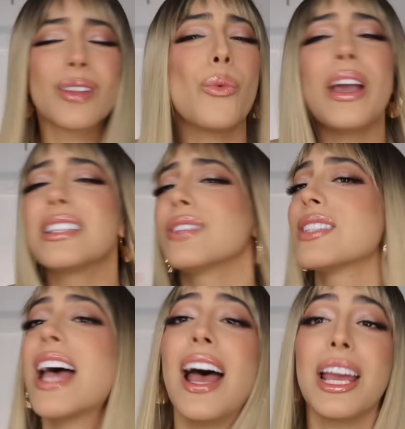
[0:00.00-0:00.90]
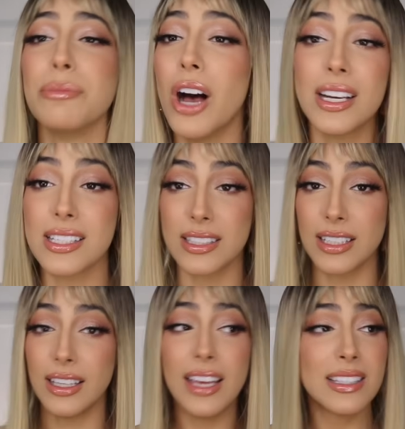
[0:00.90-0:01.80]
Waste of time,
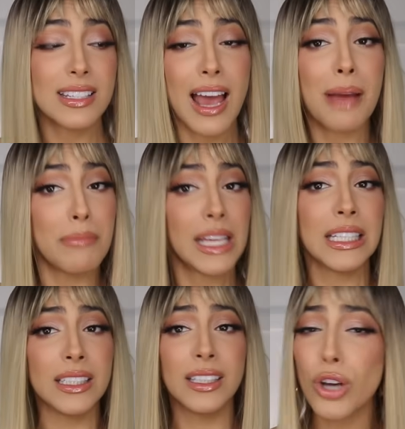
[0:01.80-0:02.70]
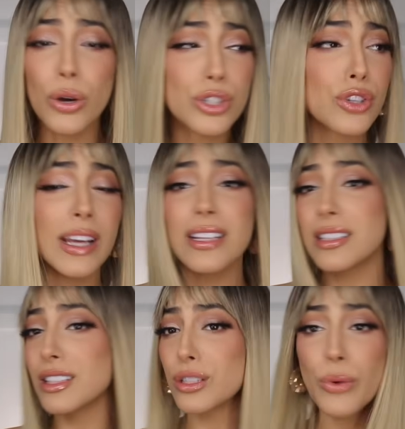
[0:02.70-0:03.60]
honestly. Isn't time money? Go straight
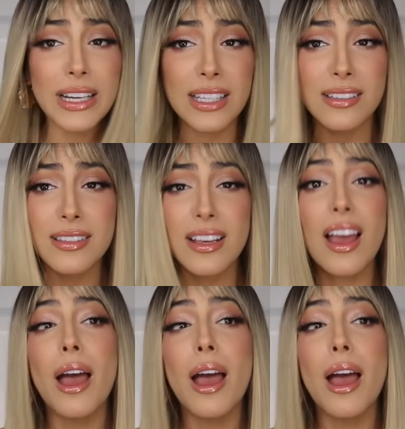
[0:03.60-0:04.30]
into the 20s.